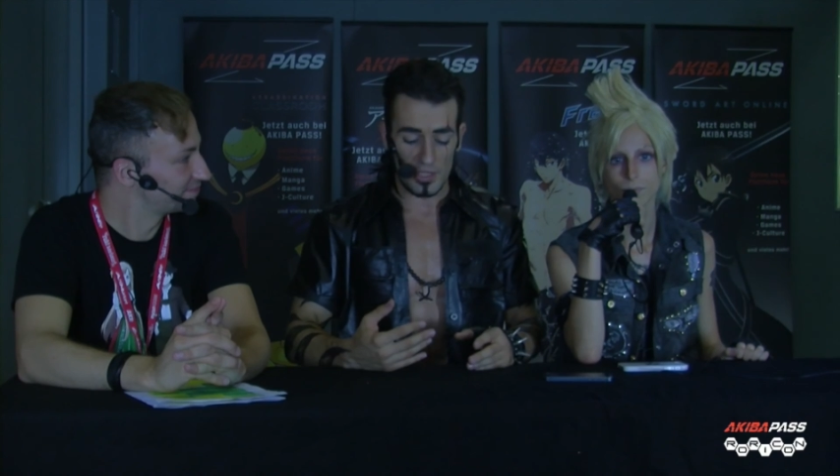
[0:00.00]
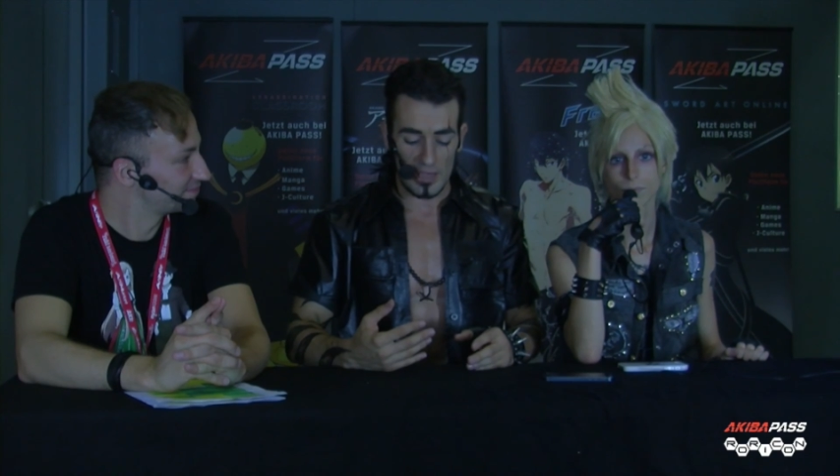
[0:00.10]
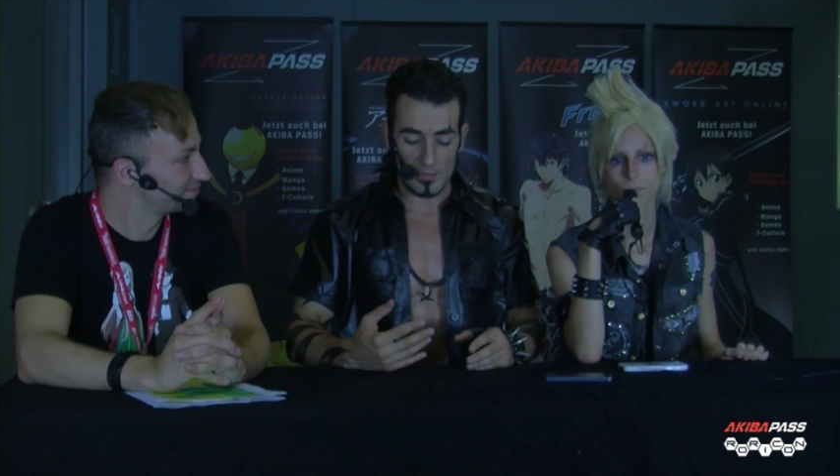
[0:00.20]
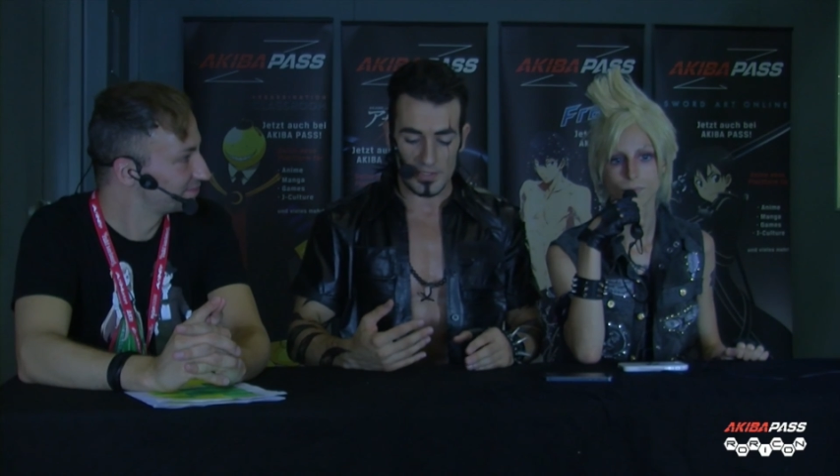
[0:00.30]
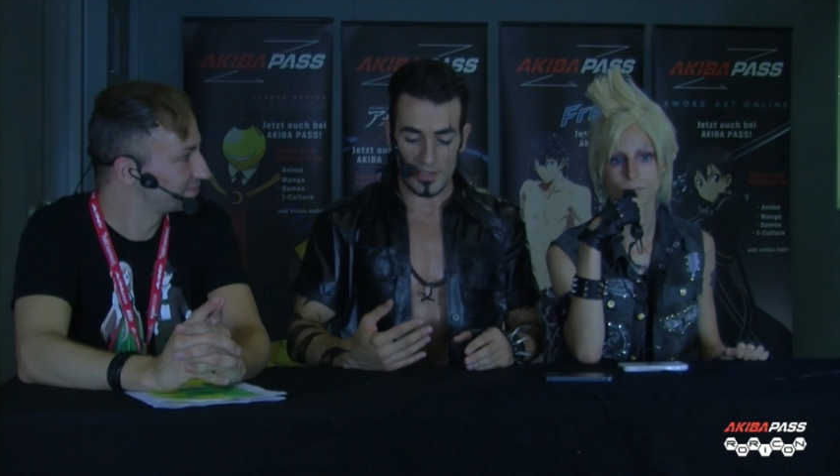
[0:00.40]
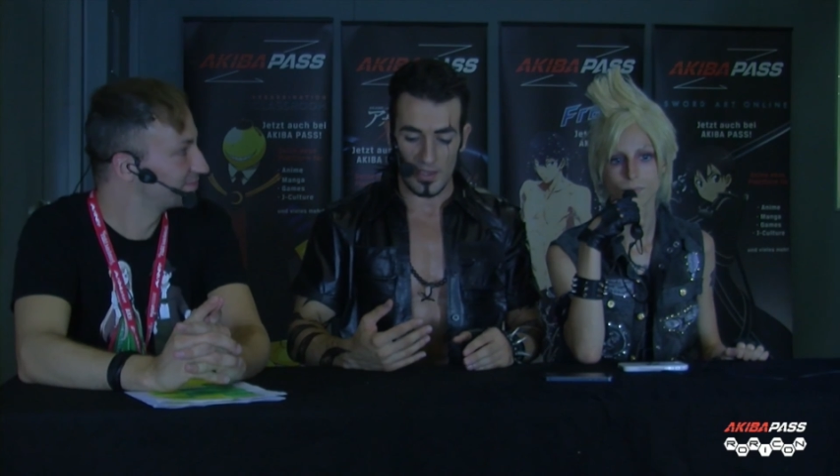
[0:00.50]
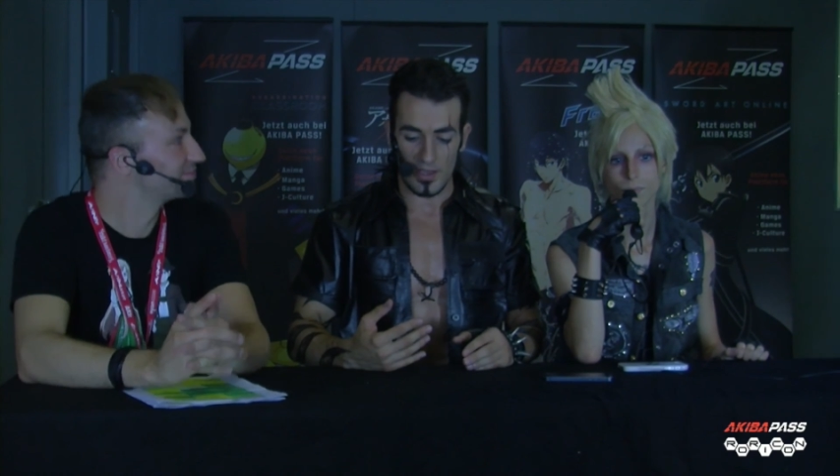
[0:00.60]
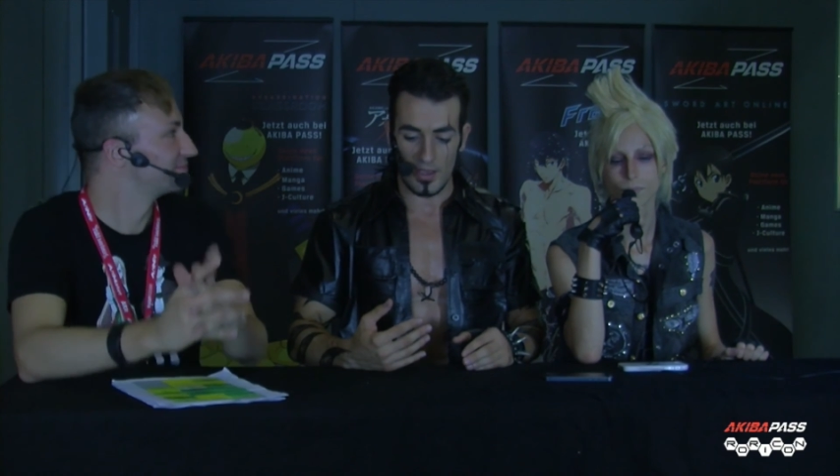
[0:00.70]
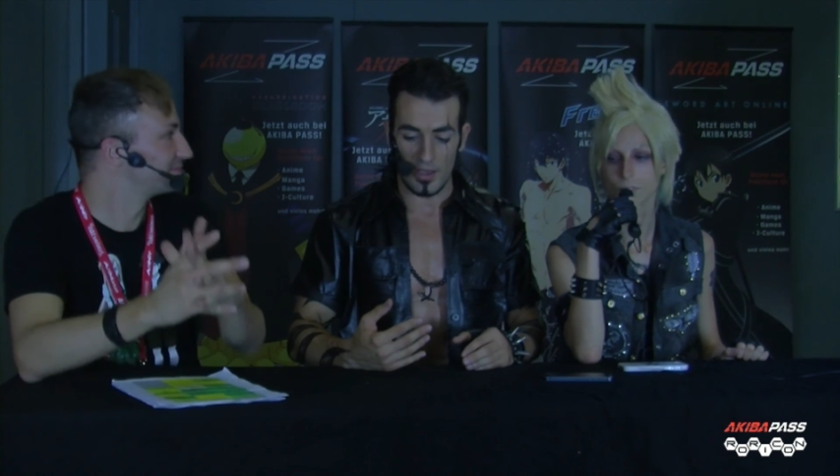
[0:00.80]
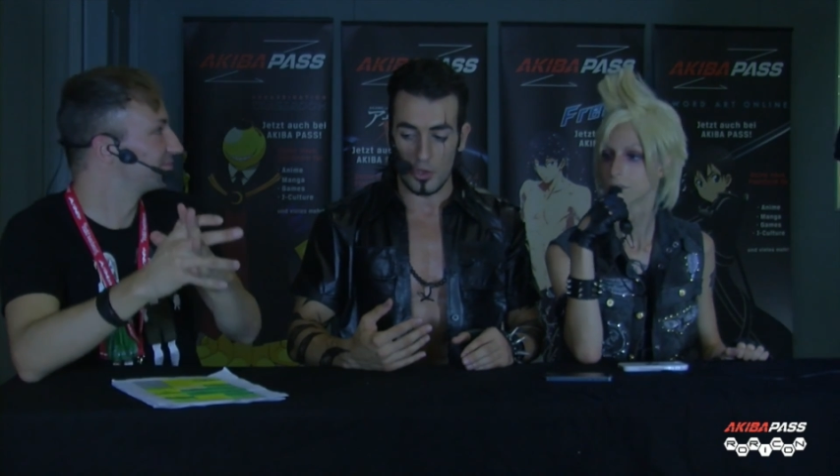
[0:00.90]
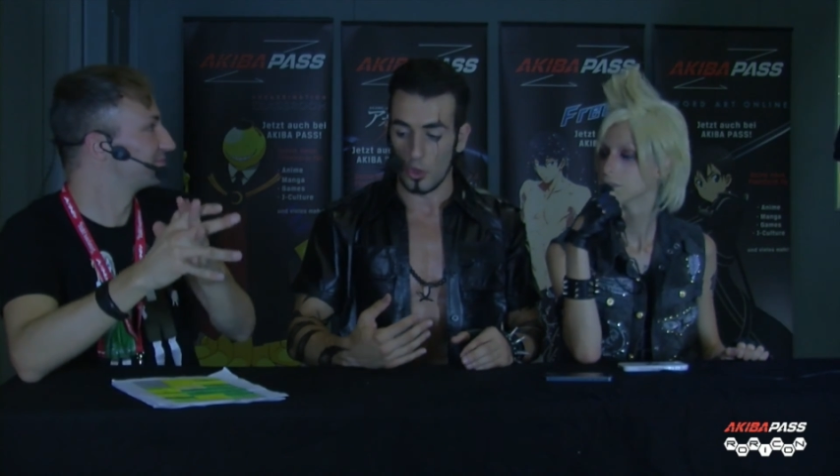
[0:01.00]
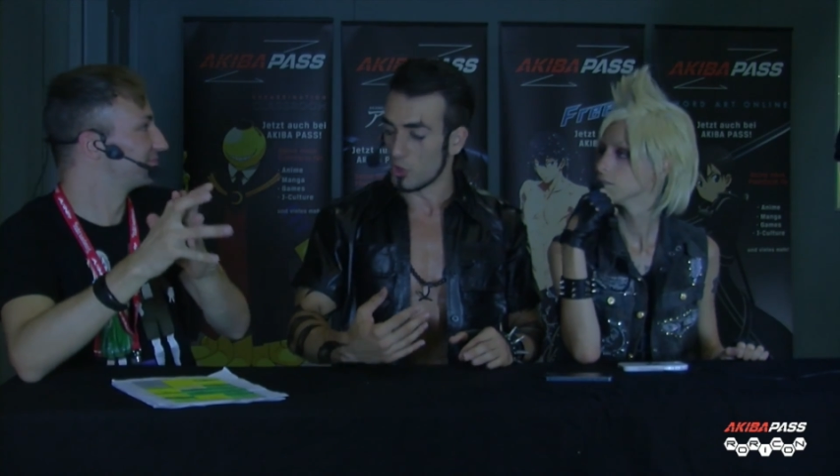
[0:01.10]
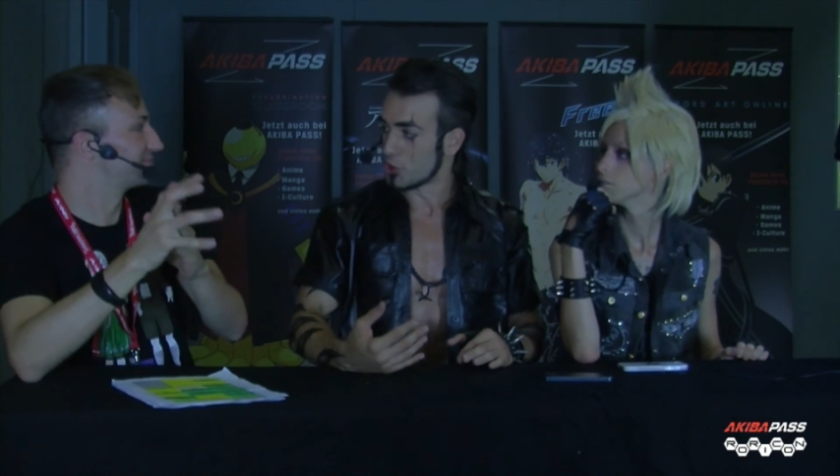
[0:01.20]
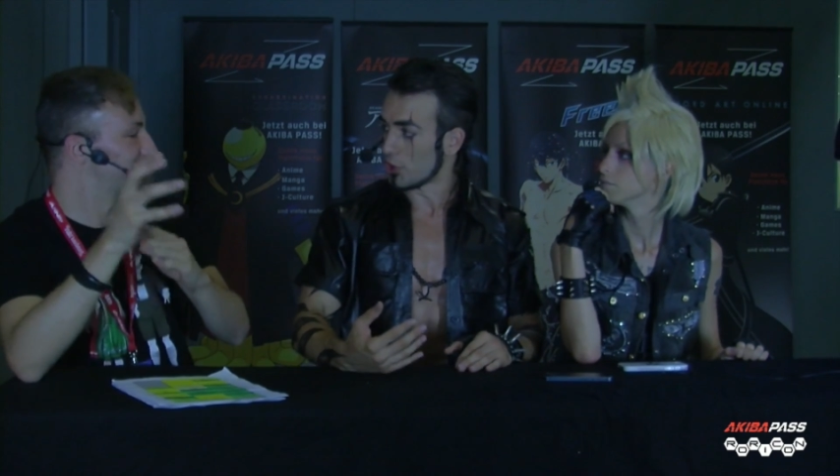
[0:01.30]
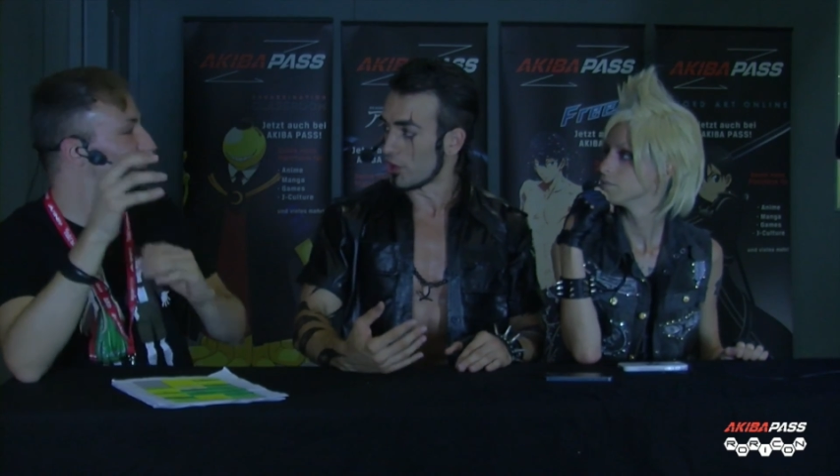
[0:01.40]
games
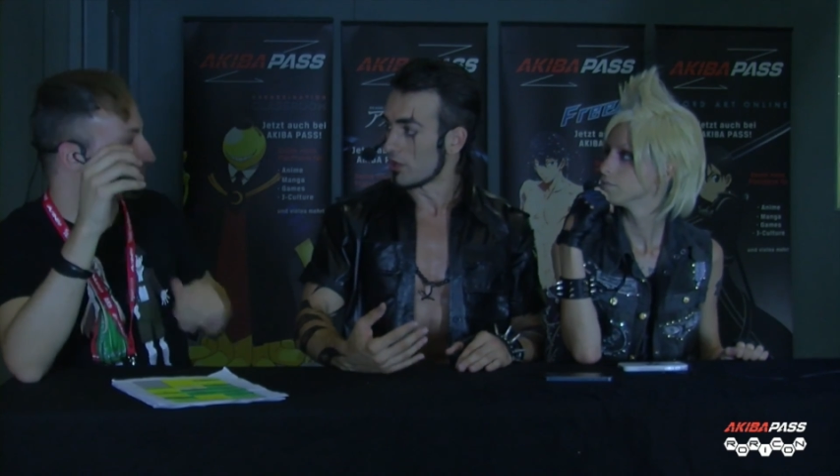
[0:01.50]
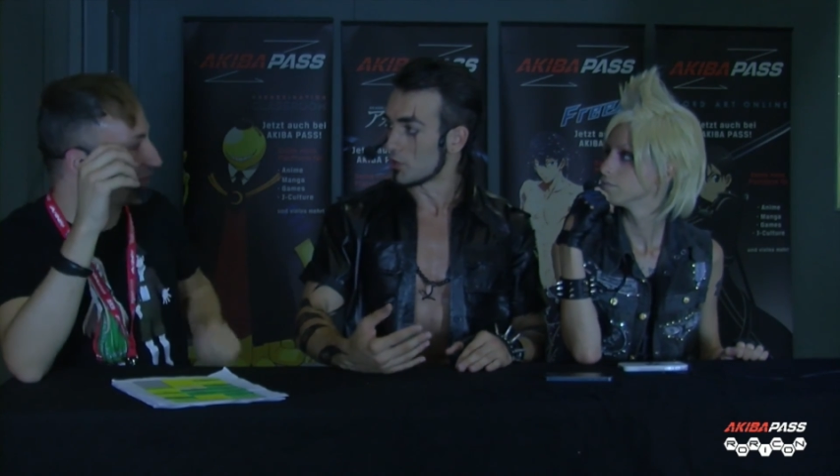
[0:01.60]
culture